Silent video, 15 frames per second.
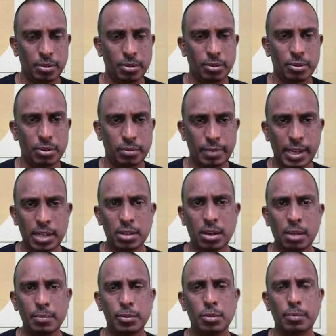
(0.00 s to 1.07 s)
So when you
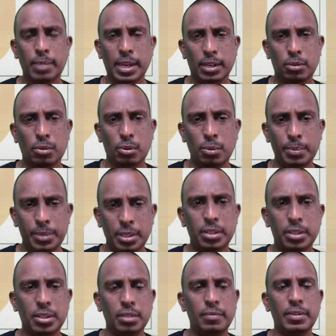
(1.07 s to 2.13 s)
come to microbes in
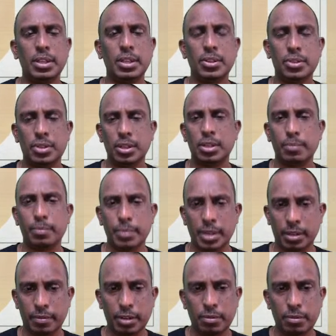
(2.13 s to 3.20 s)
sewage treatment,
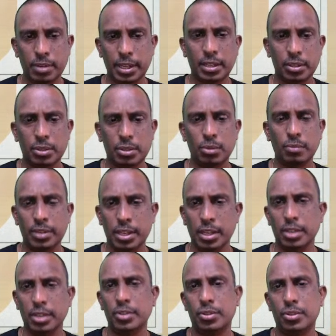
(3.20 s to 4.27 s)
when you take
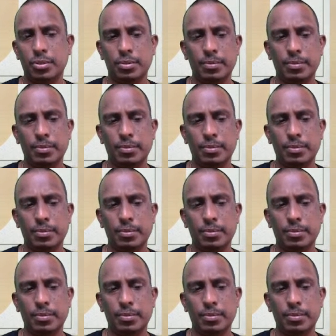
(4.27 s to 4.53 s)
sewage,